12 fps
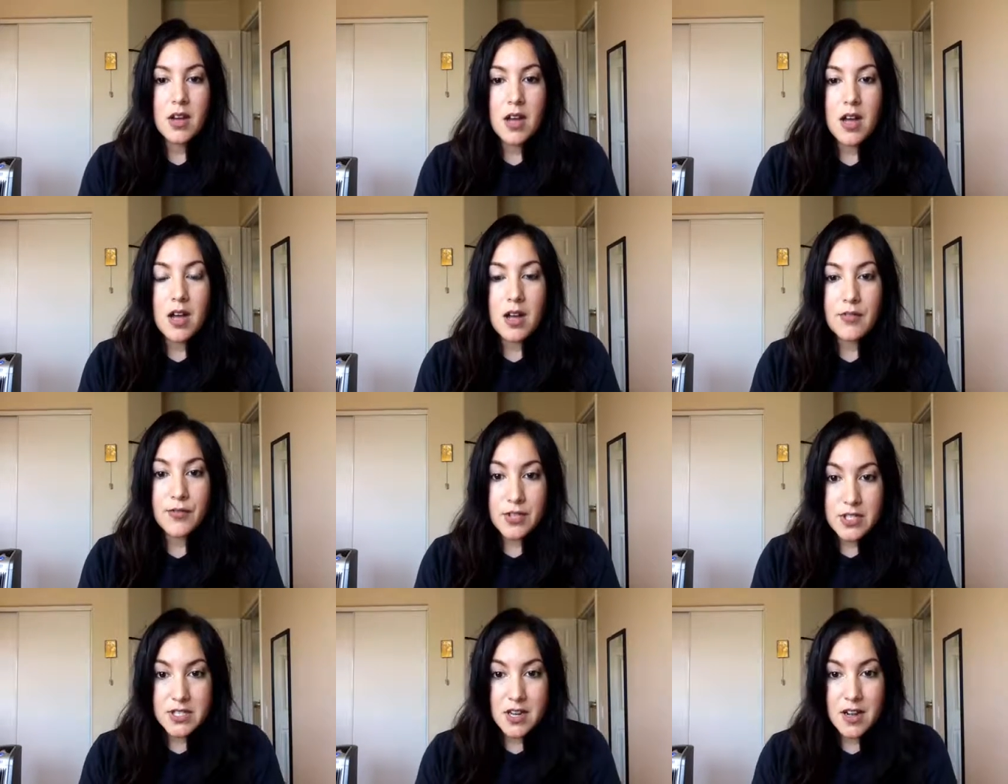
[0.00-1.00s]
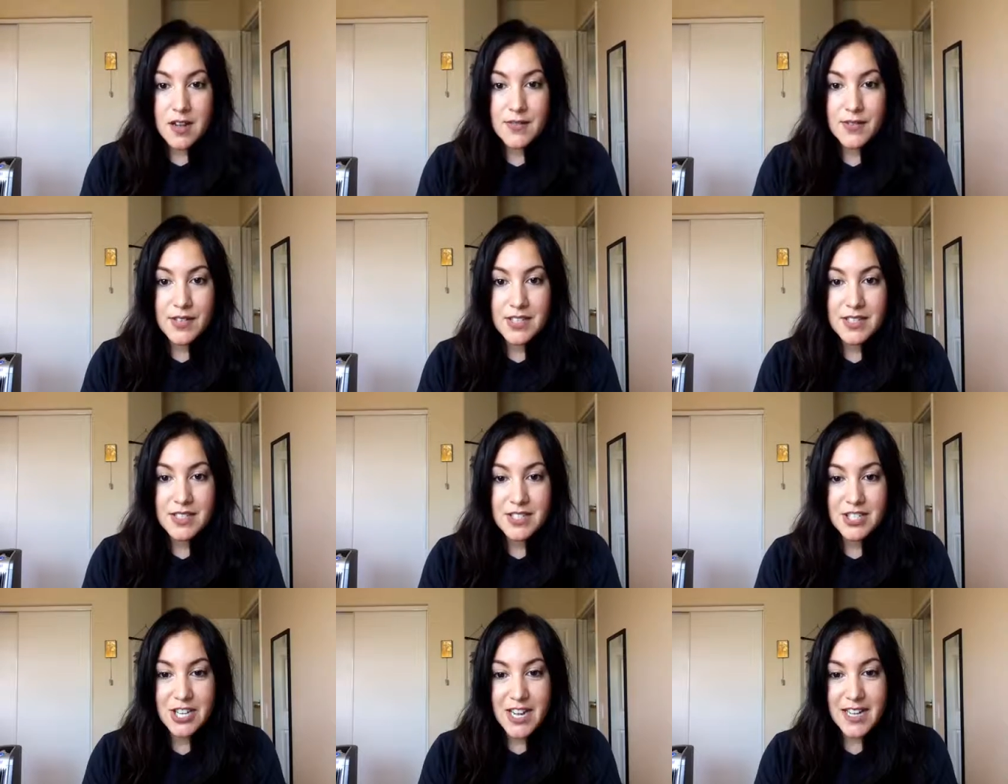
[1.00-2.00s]
uh, first off,
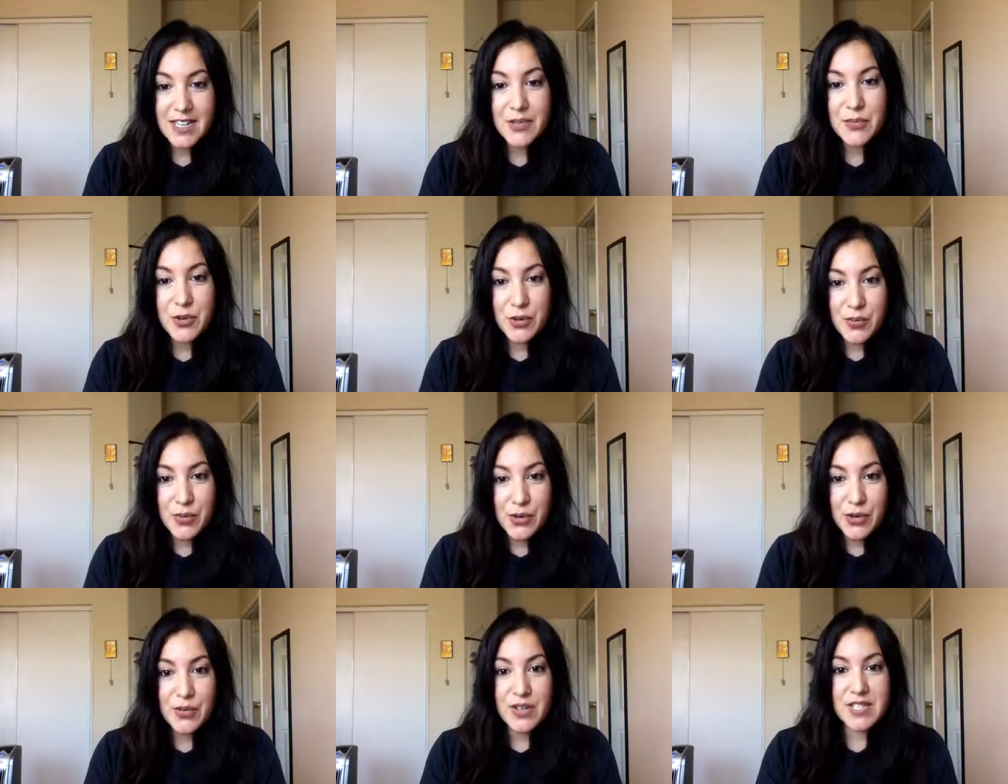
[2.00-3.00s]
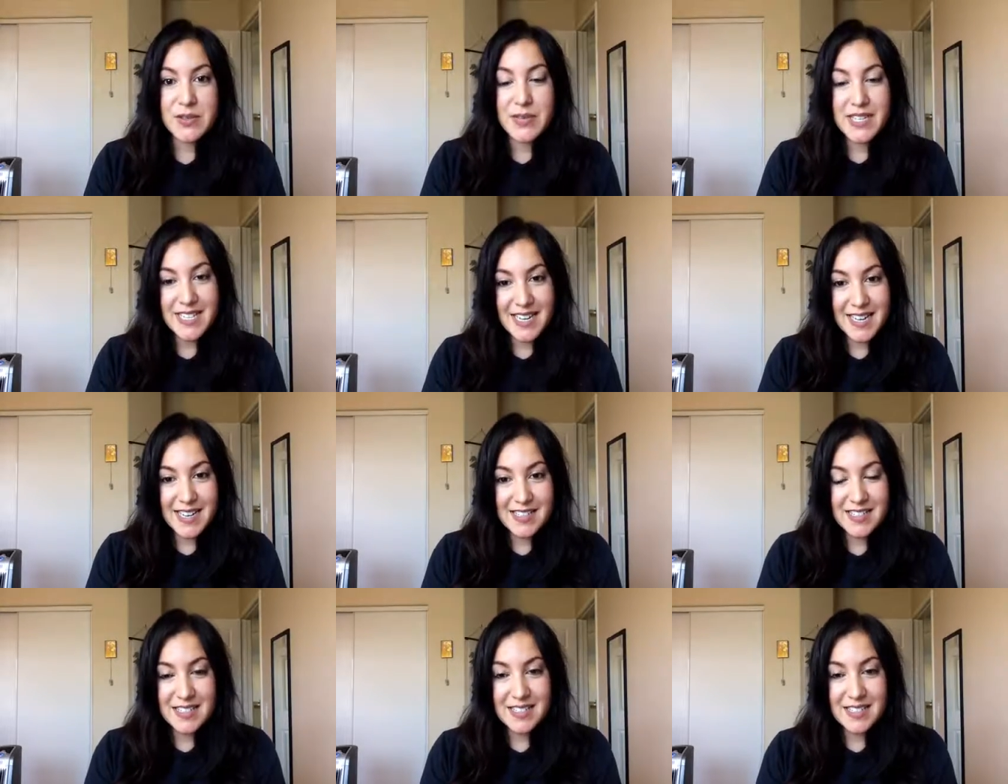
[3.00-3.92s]
Jack Morenberg was my dad.